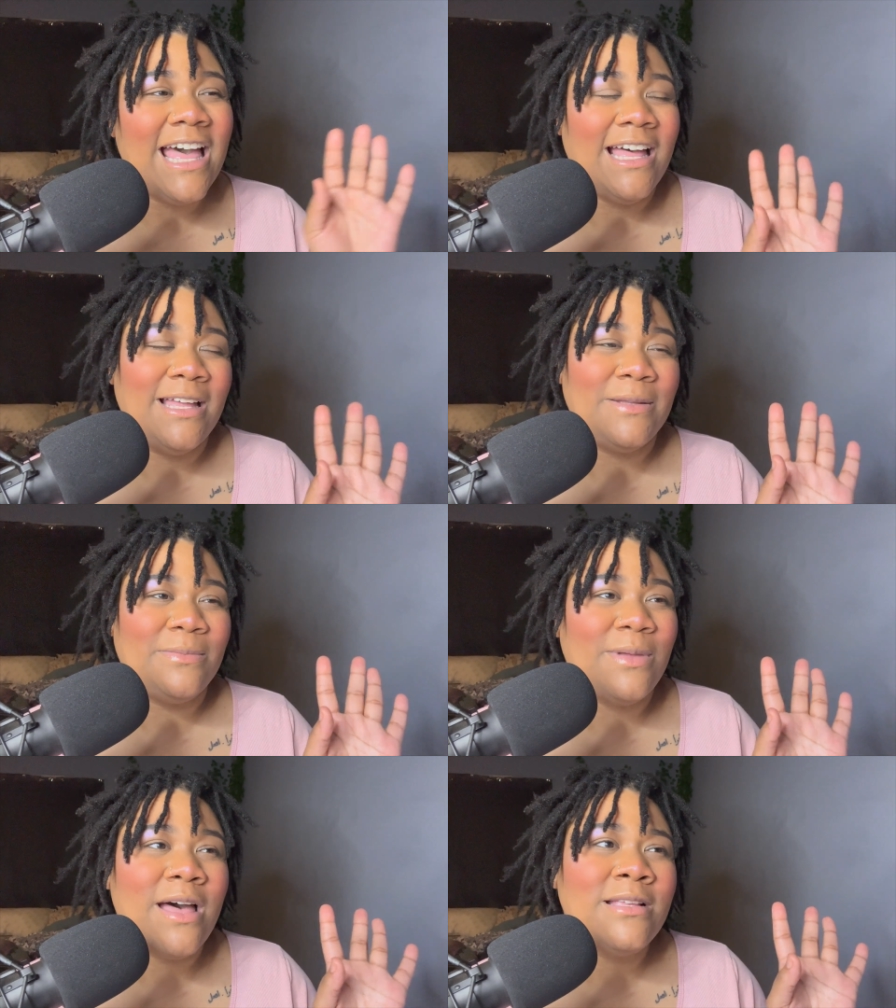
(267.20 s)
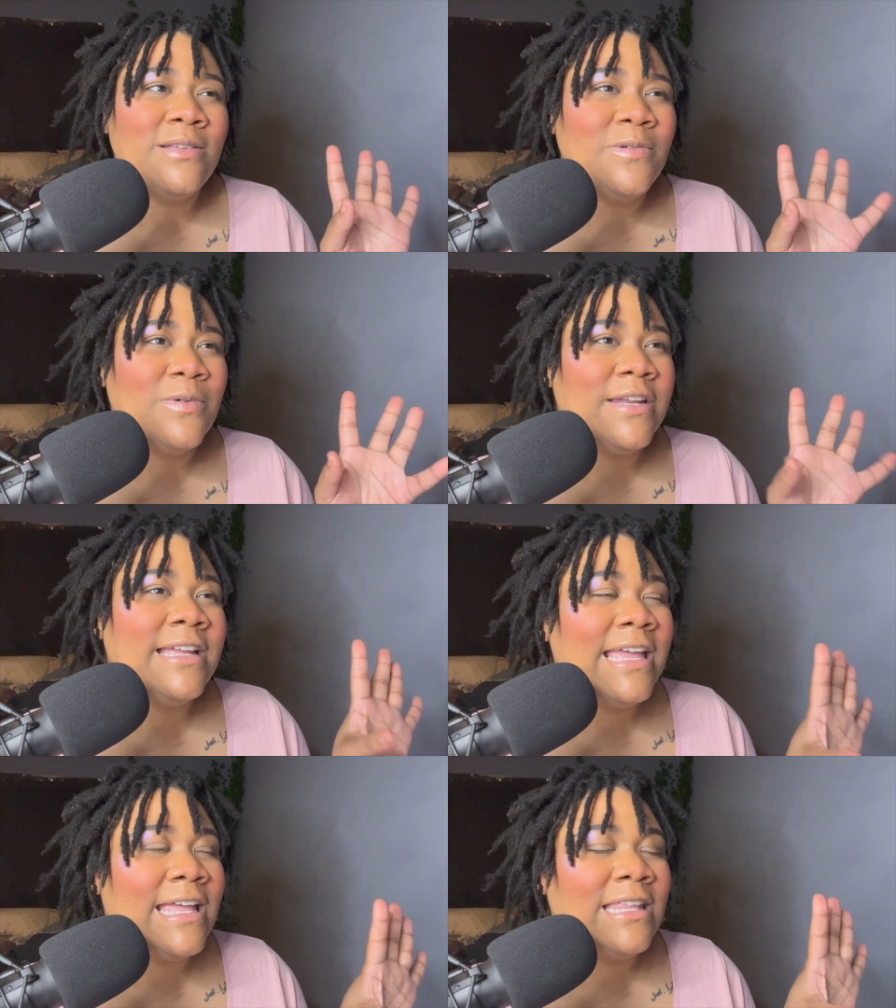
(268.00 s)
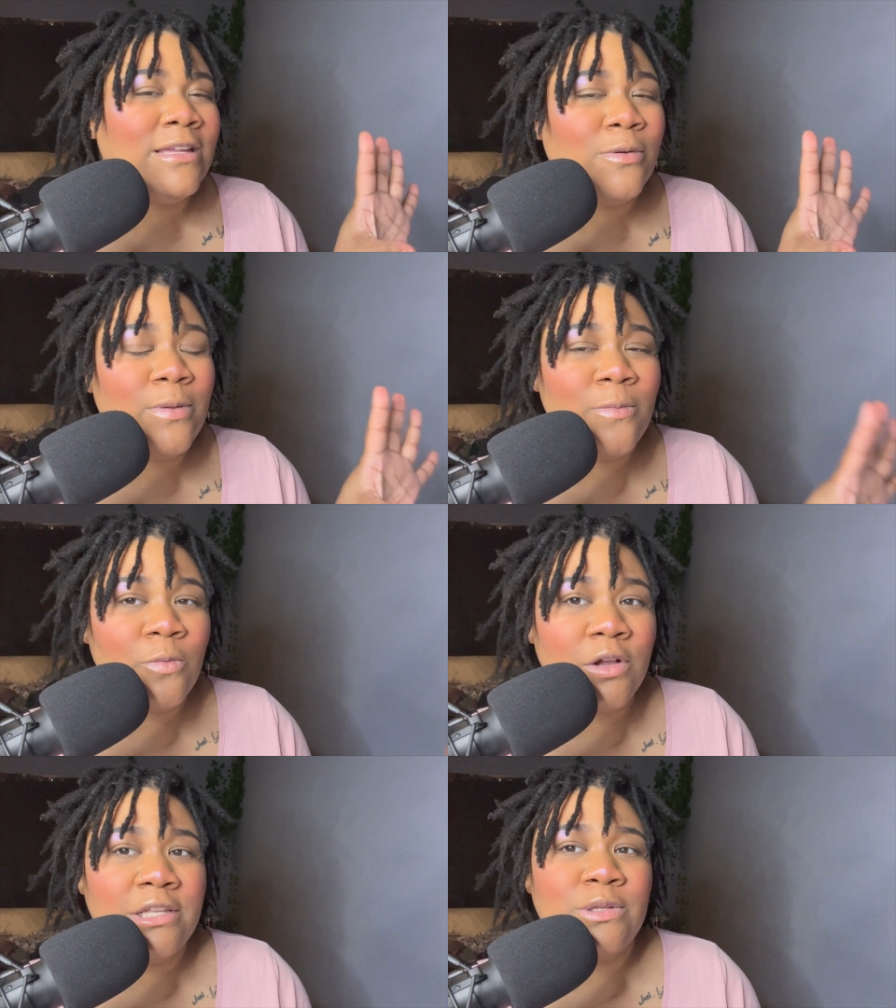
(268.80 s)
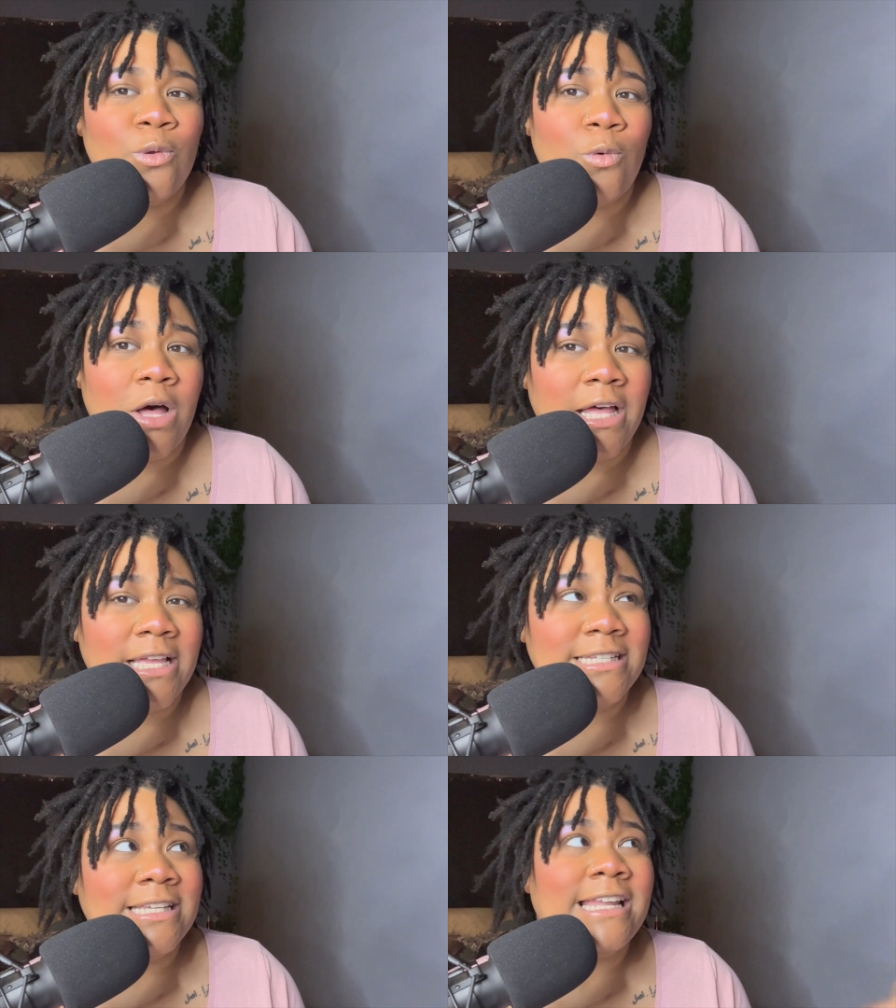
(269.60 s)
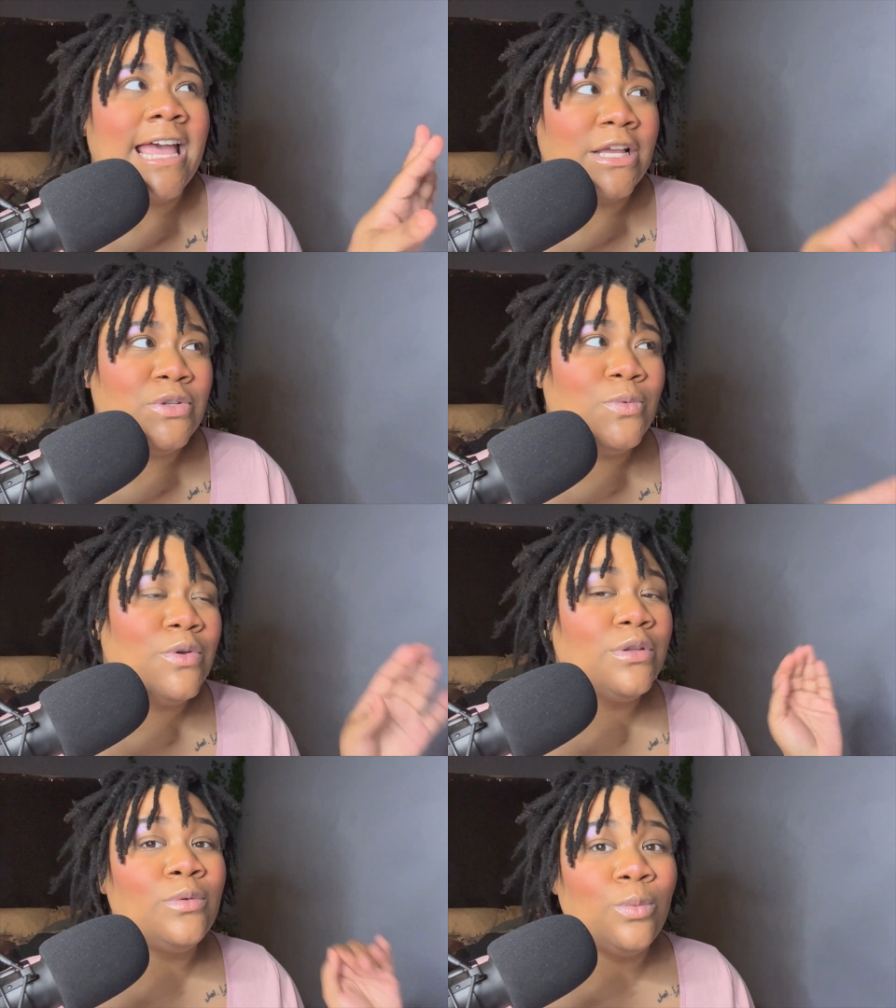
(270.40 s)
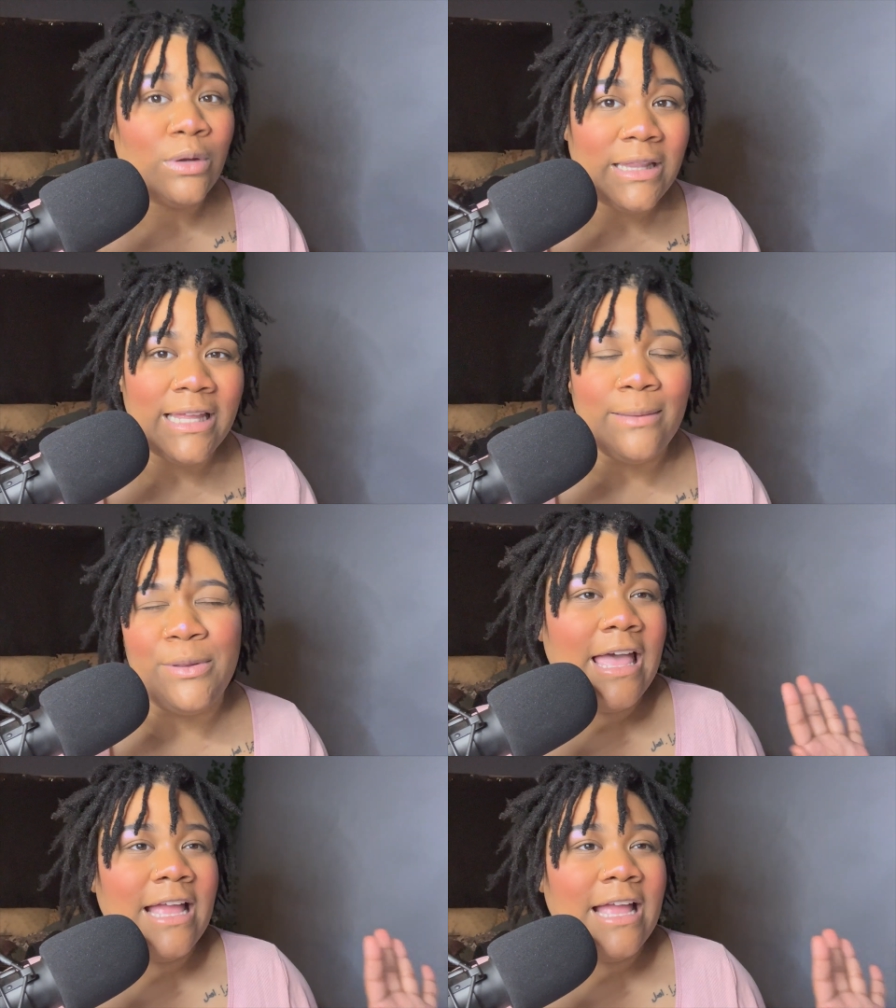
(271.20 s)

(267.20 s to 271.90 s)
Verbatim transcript: um, but I also want to get a little bit more into gouache and actual acrylic.